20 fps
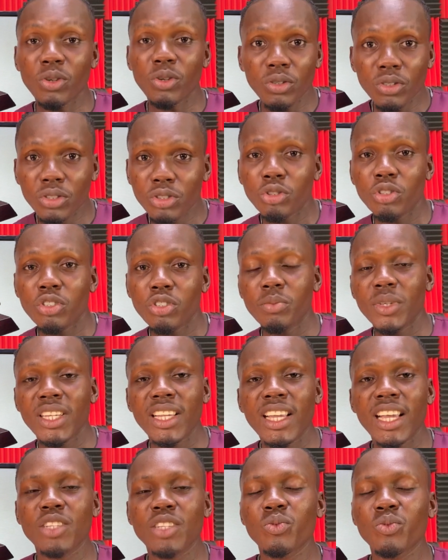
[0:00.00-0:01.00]
but trust me,
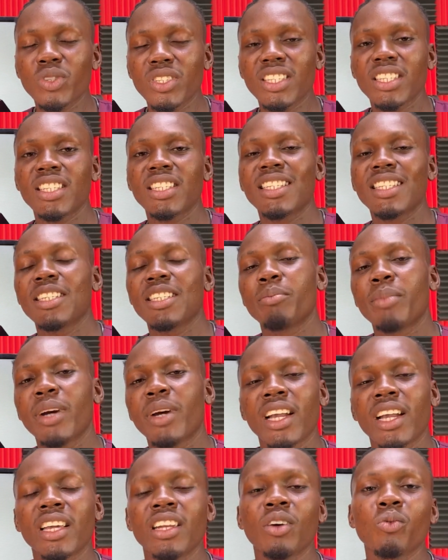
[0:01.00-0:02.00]
guys, WIZKID did
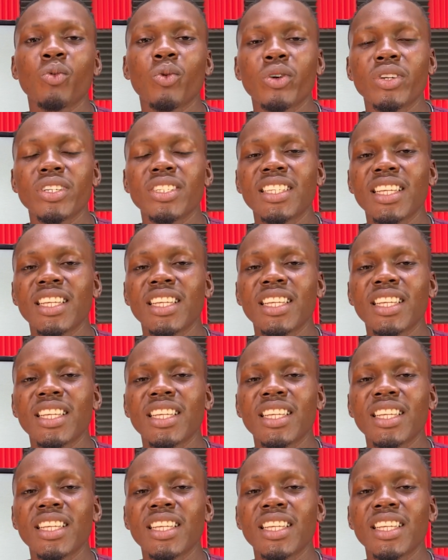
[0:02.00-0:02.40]
bag an award